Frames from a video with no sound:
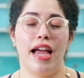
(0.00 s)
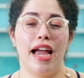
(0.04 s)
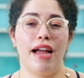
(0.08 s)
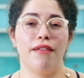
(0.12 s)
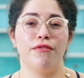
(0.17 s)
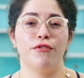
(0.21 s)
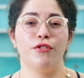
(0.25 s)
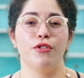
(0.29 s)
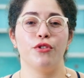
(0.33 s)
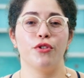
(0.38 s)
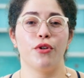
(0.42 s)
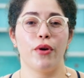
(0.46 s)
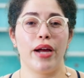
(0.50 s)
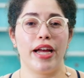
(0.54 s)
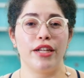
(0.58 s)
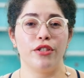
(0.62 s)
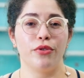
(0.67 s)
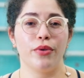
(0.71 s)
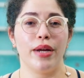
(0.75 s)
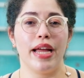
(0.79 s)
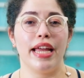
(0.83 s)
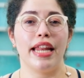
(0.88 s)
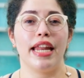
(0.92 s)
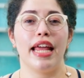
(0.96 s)
After you
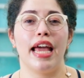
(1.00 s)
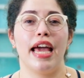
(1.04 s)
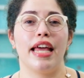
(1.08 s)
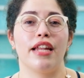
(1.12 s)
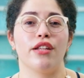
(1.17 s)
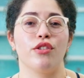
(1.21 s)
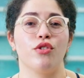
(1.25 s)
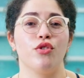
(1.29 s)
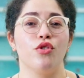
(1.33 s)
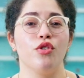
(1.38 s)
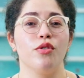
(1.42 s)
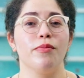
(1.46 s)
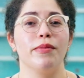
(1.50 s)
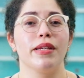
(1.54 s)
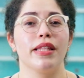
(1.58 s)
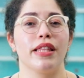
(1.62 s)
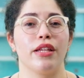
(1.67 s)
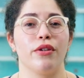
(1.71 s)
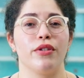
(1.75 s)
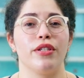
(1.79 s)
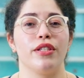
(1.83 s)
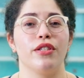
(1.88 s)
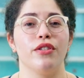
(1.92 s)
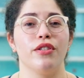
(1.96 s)
graduate, and assuming
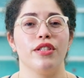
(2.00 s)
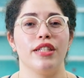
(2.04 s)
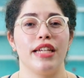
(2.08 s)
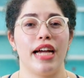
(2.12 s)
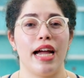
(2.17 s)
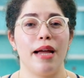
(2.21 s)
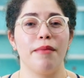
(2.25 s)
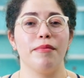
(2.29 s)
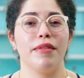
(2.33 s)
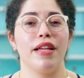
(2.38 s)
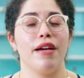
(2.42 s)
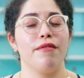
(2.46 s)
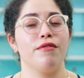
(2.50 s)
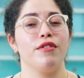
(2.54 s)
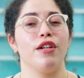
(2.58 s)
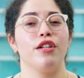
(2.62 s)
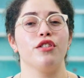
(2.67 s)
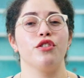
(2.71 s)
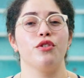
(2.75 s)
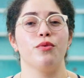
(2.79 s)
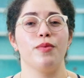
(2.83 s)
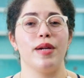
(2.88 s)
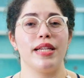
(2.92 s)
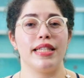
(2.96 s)
there's still time left
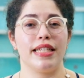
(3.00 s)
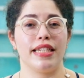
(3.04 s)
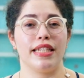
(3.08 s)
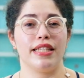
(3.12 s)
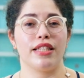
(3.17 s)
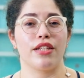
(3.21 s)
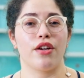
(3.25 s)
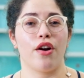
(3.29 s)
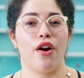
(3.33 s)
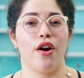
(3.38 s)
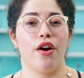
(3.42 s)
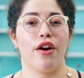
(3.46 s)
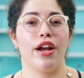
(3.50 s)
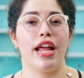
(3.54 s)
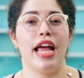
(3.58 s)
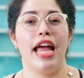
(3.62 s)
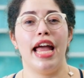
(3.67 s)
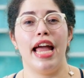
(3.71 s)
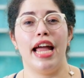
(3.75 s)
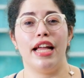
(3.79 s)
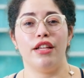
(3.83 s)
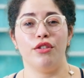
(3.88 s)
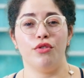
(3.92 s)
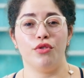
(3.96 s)
on your residence card
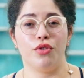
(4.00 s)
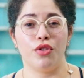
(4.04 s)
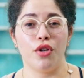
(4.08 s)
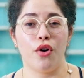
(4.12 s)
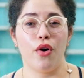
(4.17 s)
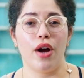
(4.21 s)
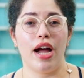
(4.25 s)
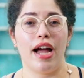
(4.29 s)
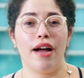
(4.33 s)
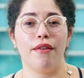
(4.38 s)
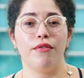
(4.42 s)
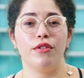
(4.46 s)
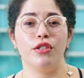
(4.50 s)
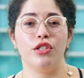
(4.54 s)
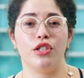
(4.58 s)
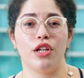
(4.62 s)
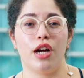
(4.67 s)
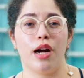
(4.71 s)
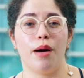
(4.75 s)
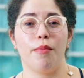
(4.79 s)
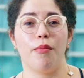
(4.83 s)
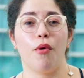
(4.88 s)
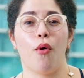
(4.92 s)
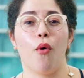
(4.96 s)
and you don't have a
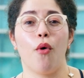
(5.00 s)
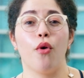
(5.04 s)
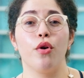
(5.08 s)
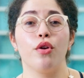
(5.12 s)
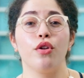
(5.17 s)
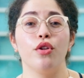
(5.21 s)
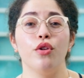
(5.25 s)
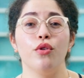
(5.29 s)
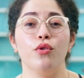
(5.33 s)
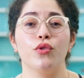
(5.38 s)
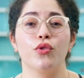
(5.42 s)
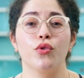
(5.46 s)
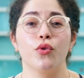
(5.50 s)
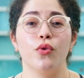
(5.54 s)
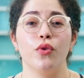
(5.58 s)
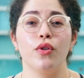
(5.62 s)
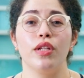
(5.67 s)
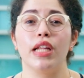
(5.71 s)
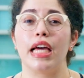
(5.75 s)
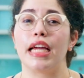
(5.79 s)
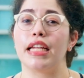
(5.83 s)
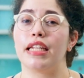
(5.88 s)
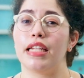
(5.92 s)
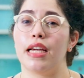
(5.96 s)
job or new school
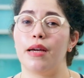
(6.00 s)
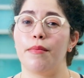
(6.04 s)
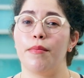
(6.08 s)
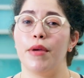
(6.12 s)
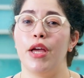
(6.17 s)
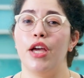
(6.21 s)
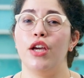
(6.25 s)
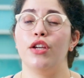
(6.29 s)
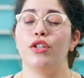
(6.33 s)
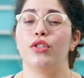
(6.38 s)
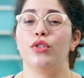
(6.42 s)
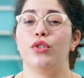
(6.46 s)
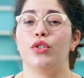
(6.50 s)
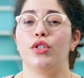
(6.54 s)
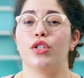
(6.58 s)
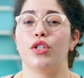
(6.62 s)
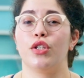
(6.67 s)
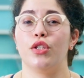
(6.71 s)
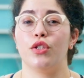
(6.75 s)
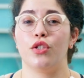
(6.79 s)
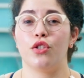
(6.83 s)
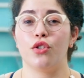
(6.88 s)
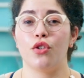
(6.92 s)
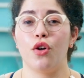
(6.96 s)
lined up, you should
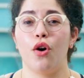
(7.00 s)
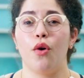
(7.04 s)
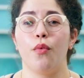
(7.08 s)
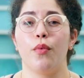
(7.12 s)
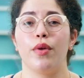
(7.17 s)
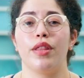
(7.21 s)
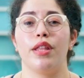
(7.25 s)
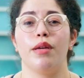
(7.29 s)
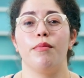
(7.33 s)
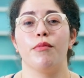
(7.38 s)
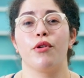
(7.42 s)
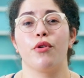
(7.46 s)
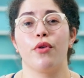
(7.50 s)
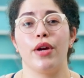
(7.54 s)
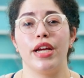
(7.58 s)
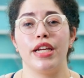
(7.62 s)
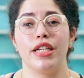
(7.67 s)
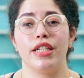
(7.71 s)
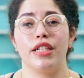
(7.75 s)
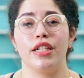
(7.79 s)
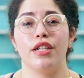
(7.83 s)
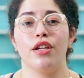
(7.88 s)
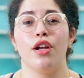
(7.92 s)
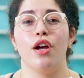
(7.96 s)
consult with
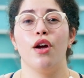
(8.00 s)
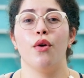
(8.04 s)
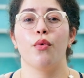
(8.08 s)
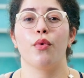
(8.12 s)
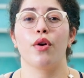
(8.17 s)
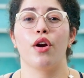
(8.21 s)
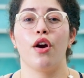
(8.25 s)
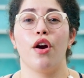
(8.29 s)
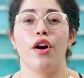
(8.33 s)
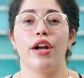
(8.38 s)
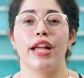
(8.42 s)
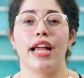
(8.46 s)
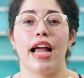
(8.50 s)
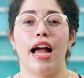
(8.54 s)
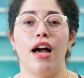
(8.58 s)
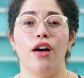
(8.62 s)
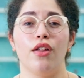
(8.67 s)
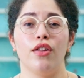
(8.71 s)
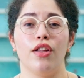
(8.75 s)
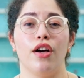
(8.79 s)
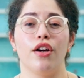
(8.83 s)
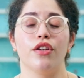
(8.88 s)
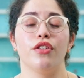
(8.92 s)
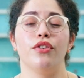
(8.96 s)
immigration regarding
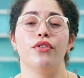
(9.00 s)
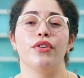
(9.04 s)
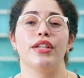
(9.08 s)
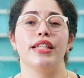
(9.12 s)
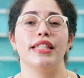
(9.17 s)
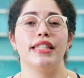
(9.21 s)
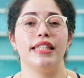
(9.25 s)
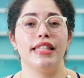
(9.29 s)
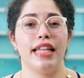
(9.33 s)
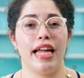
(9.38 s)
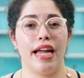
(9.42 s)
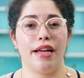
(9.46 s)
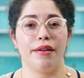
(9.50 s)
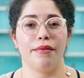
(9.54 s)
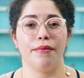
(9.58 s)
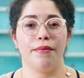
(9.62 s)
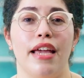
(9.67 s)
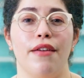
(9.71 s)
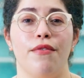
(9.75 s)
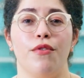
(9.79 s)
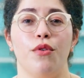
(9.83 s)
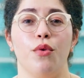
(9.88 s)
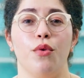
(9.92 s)
how long you can stay. If